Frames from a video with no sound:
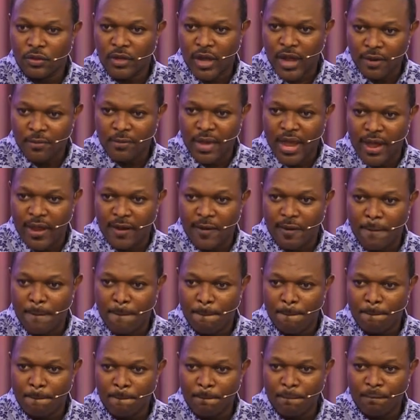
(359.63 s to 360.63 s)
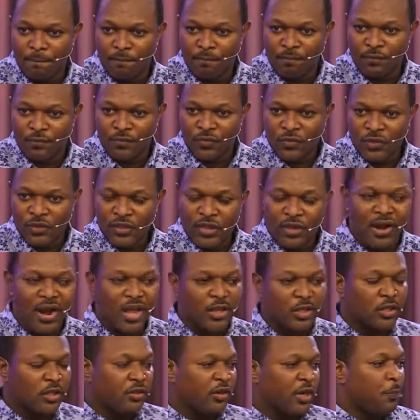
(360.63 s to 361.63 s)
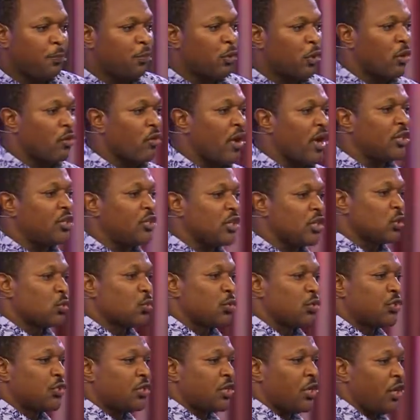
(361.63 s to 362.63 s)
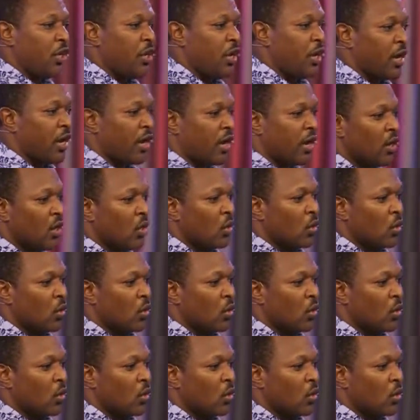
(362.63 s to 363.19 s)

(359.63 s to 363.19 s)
Amen. Amen. There are three progressions we see here